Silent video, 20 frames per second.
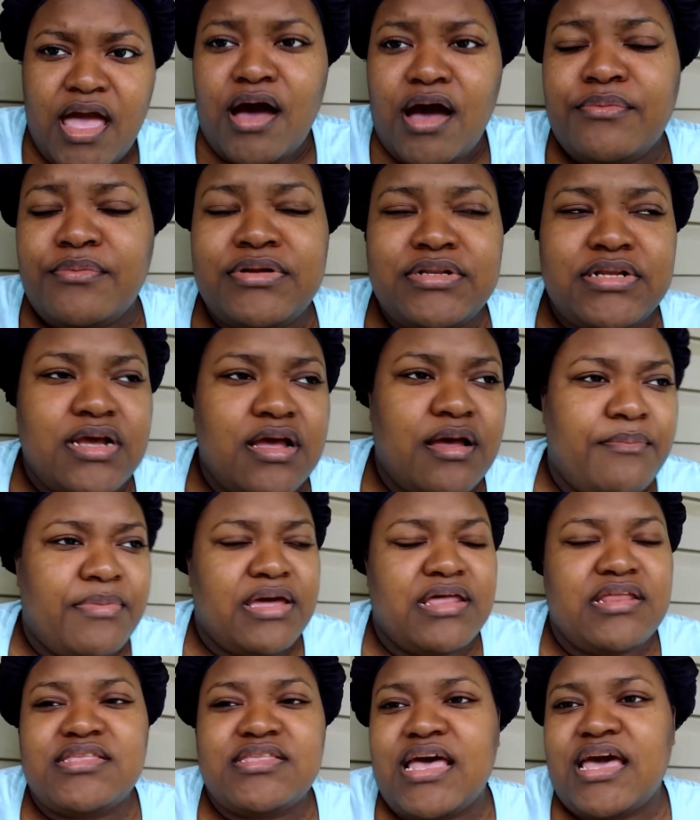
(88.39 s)
I want to come
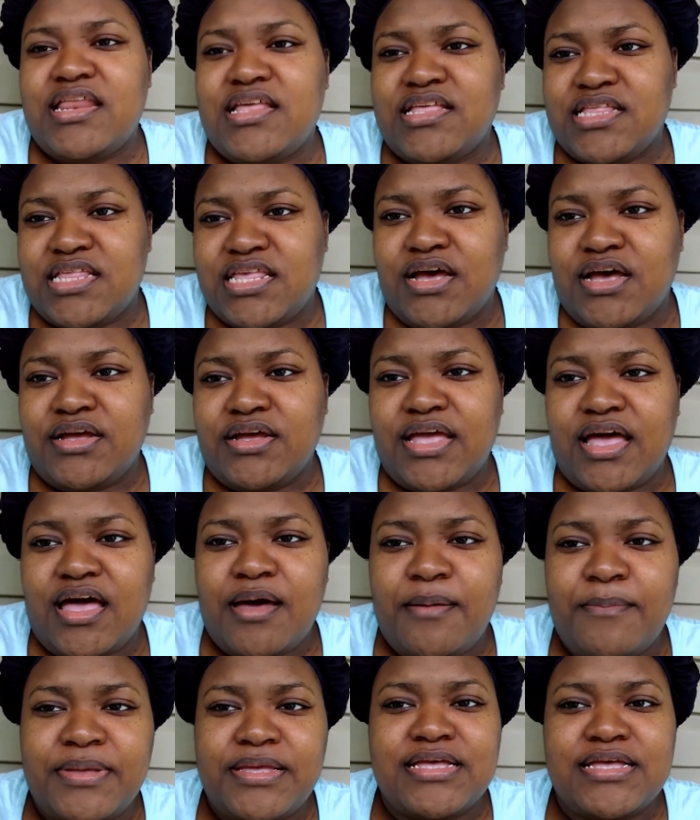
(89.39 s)
outside and tell
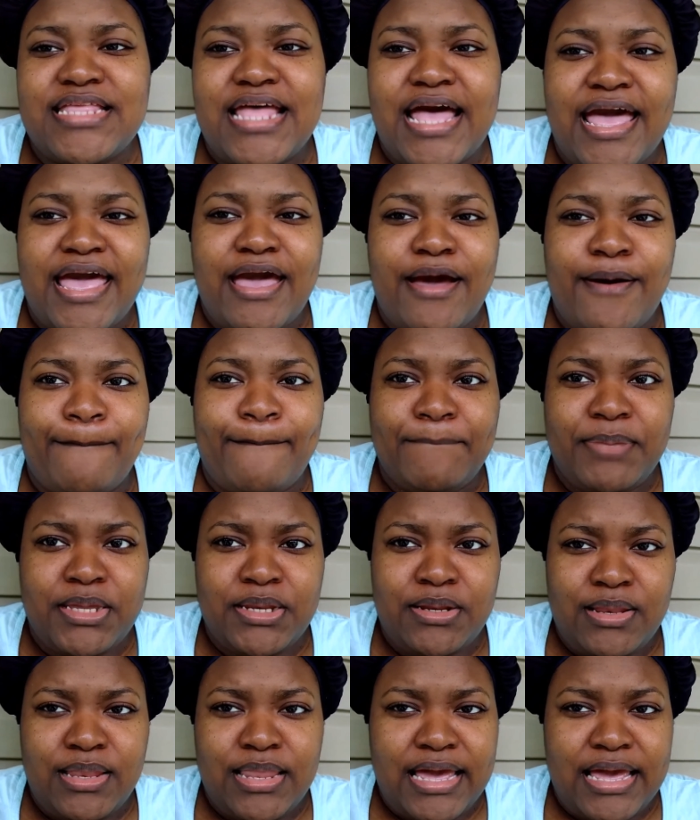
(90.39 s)
y'all because I have
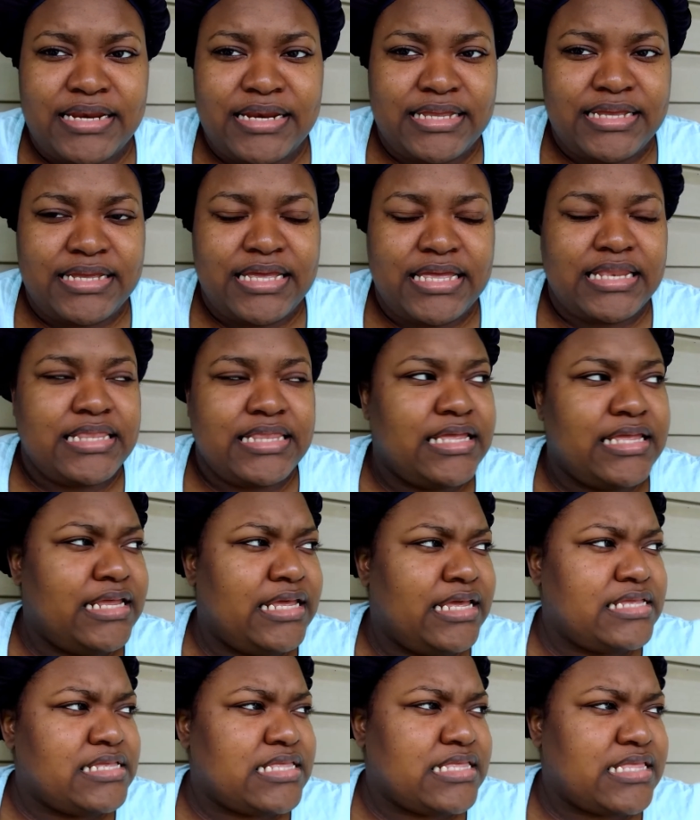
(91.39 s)
better lighting than
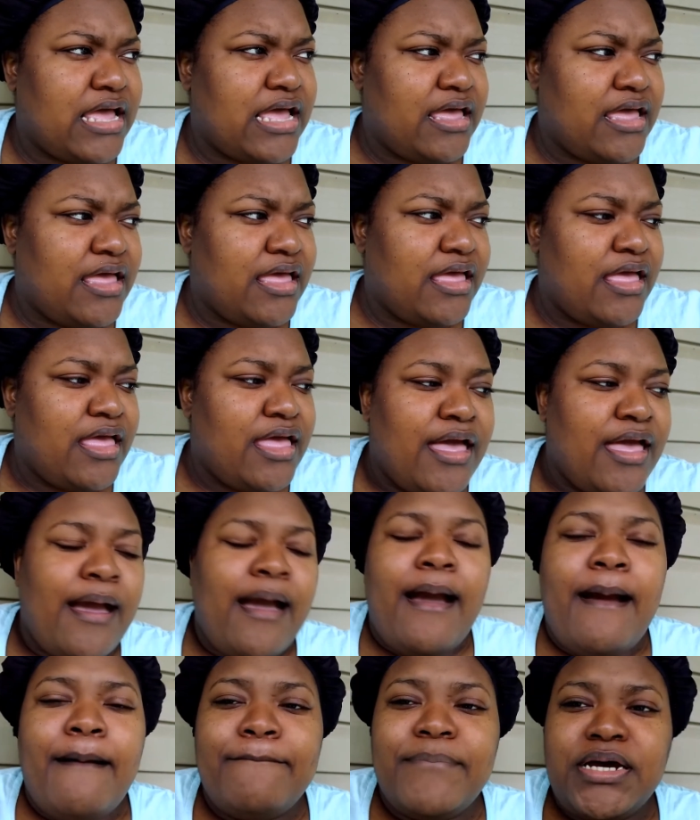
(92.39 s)
the inside.
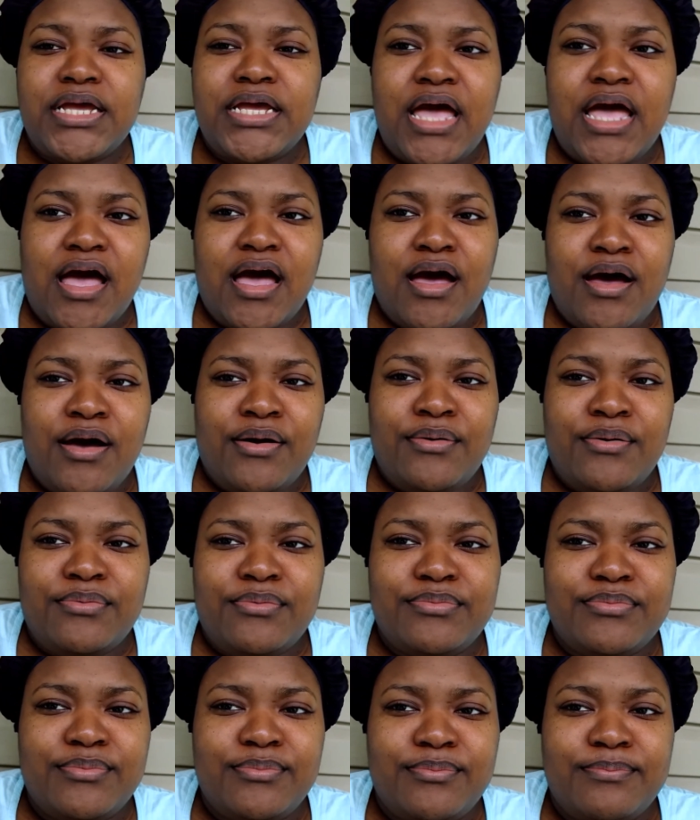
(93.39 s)
But y'all,
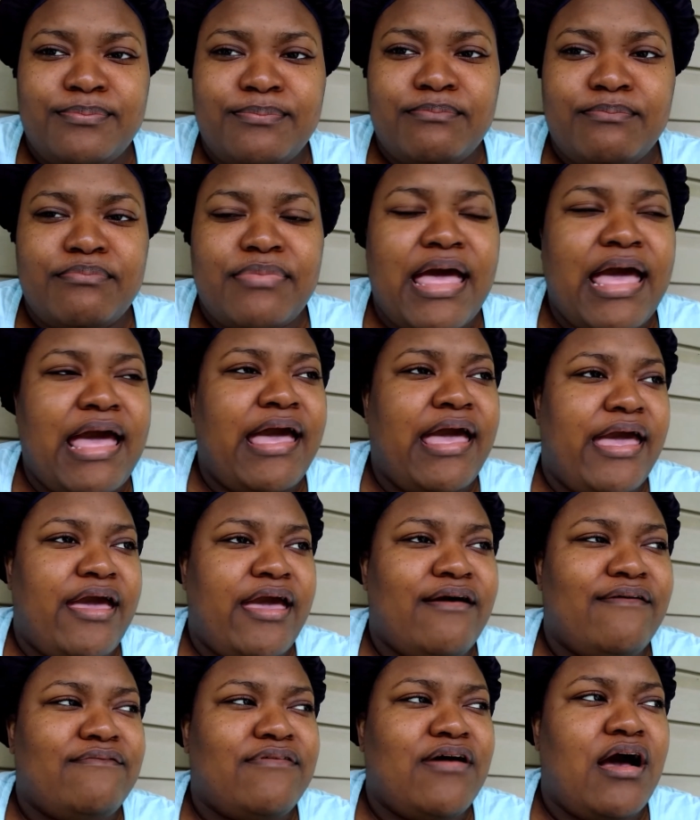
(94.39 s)
I
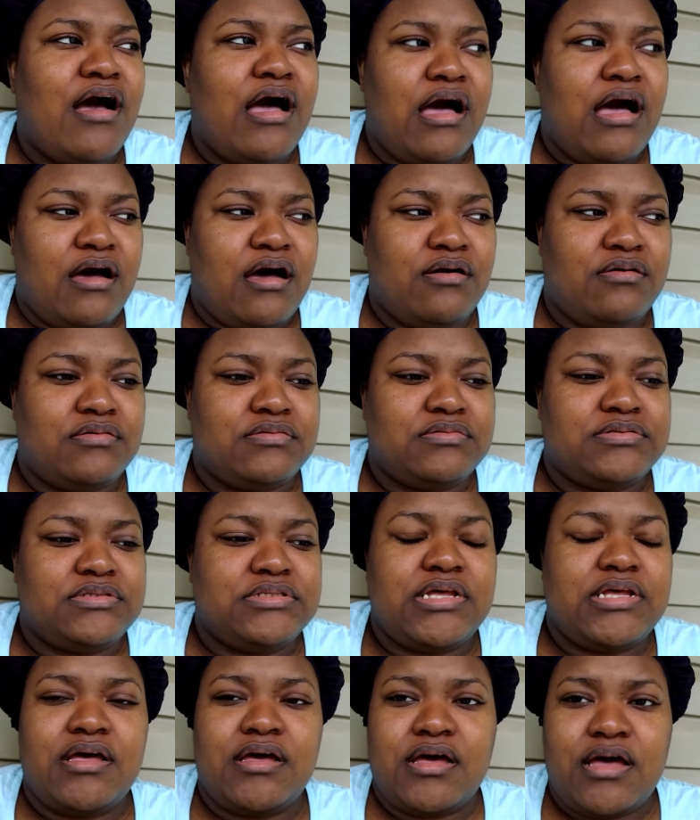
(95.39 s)
have hauls
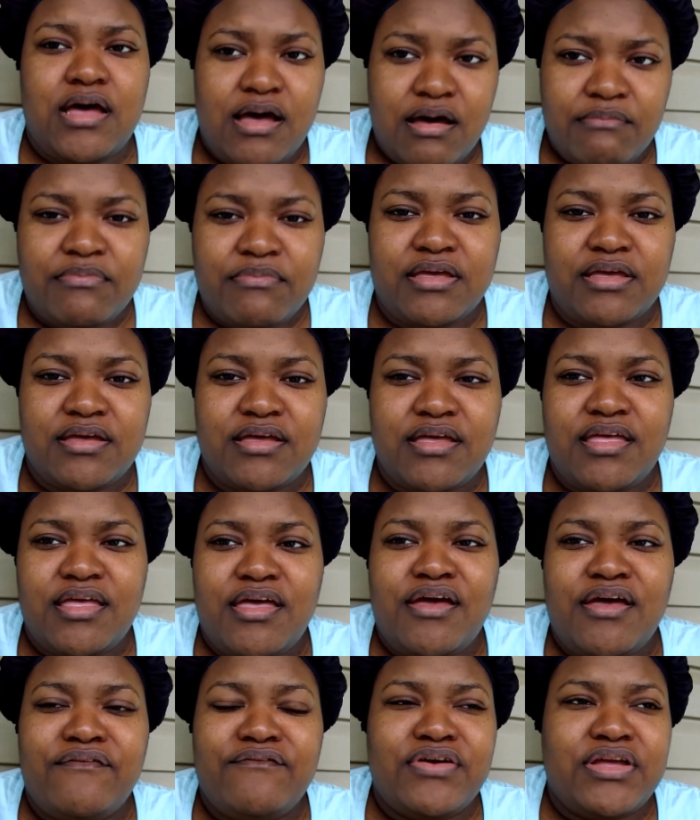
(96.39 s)
coming
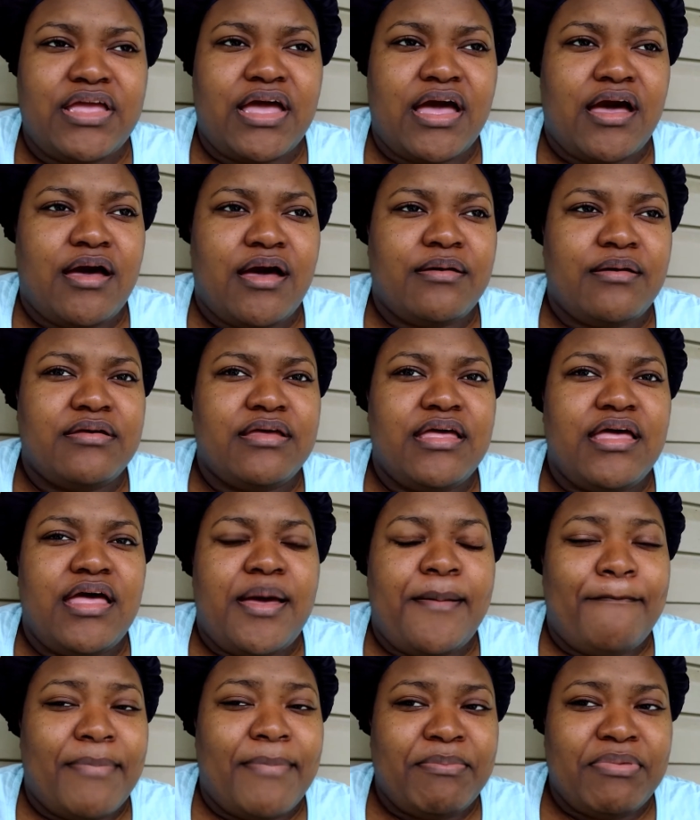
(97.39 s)
for y'all.
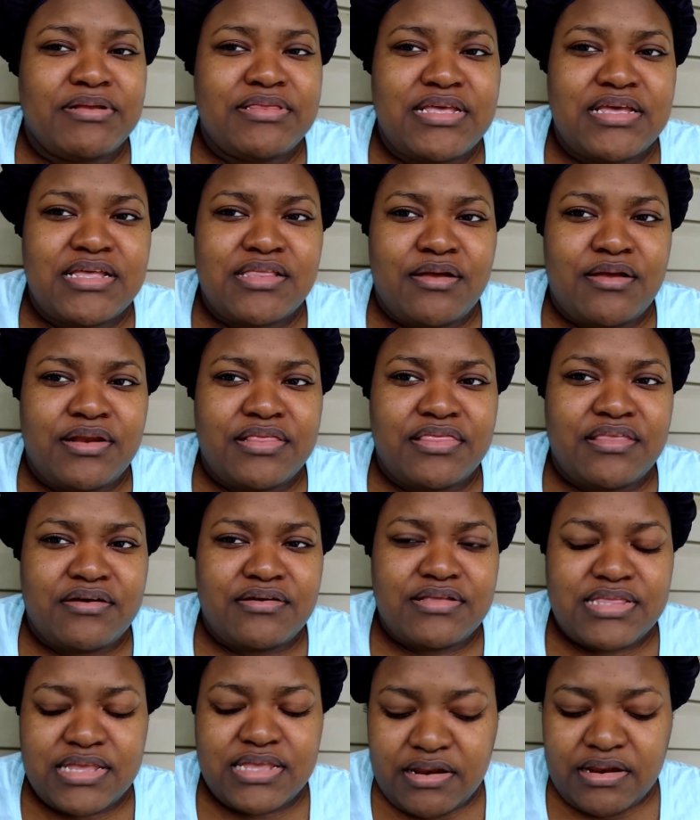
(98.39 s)
My birthday is on the
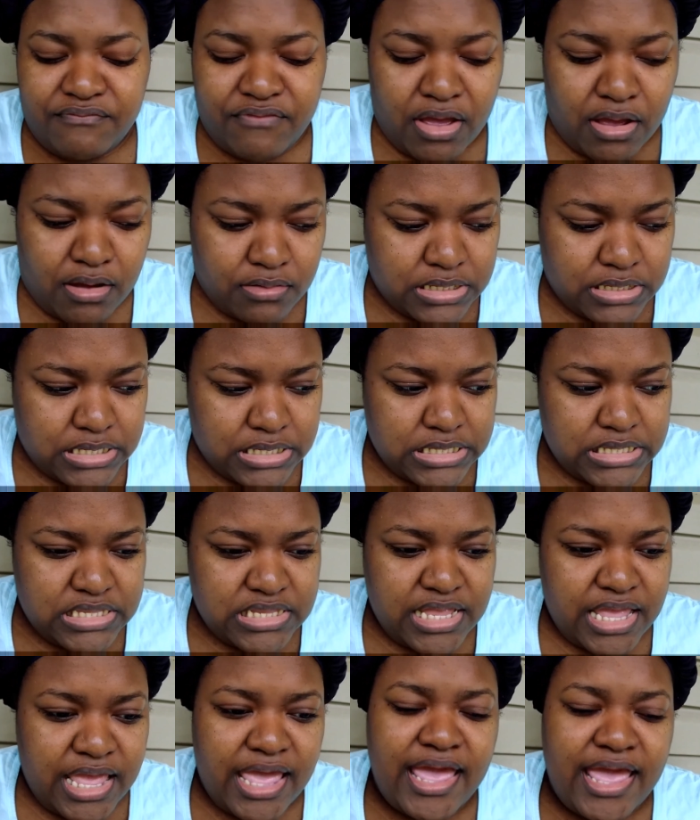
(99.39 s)
13th of August.
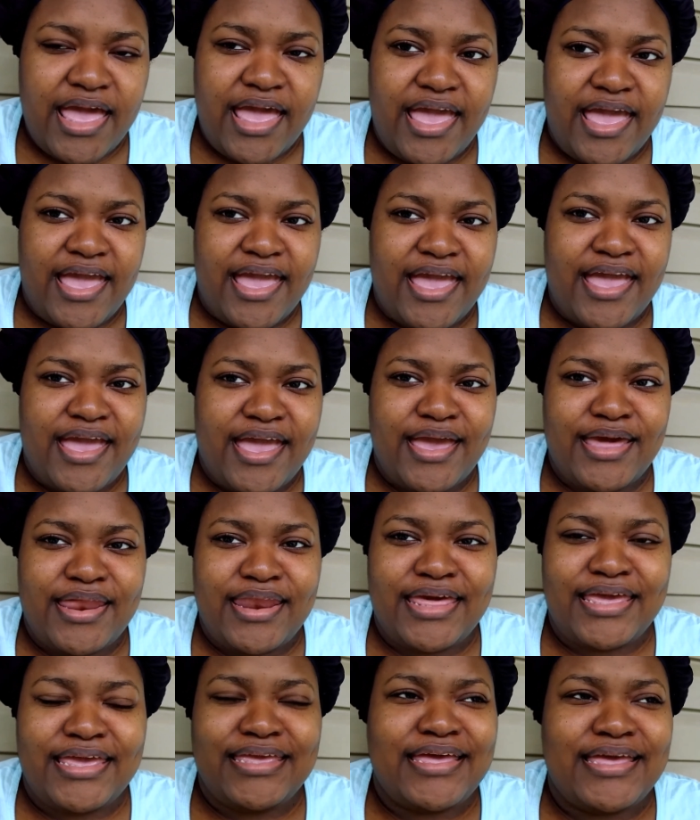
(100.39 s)

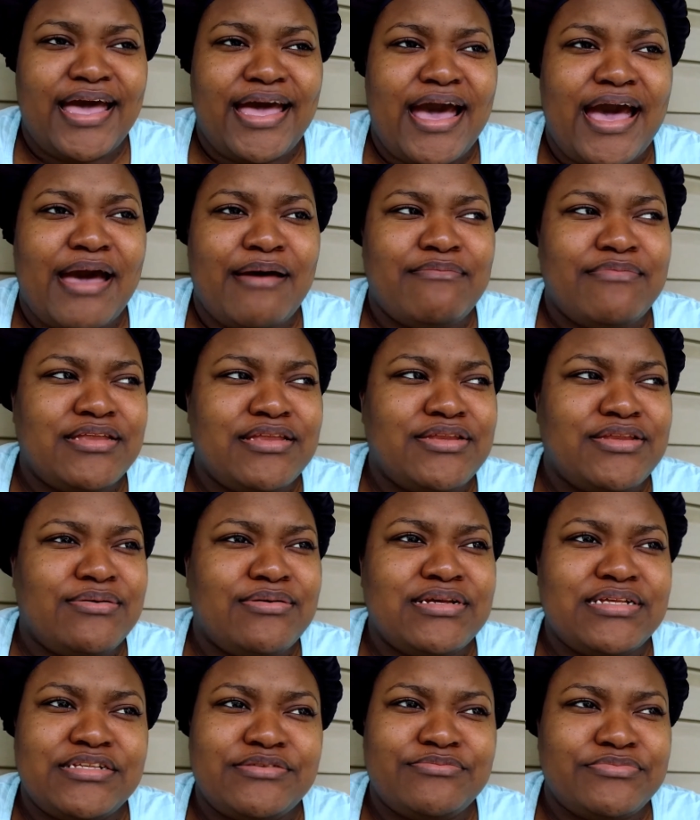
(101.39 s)
And yeah, I've been
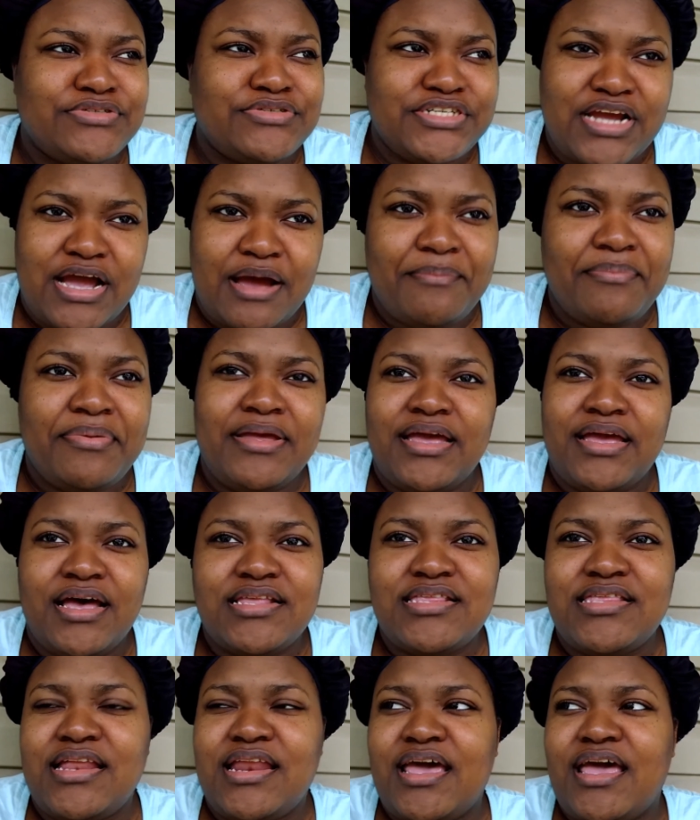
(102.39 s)
doing some shopping
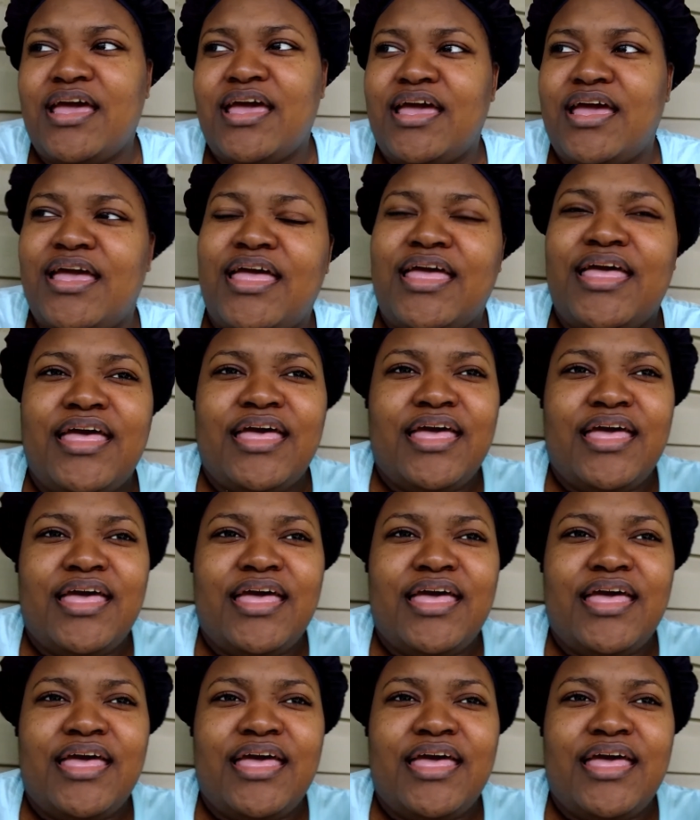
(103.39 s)
yesterday,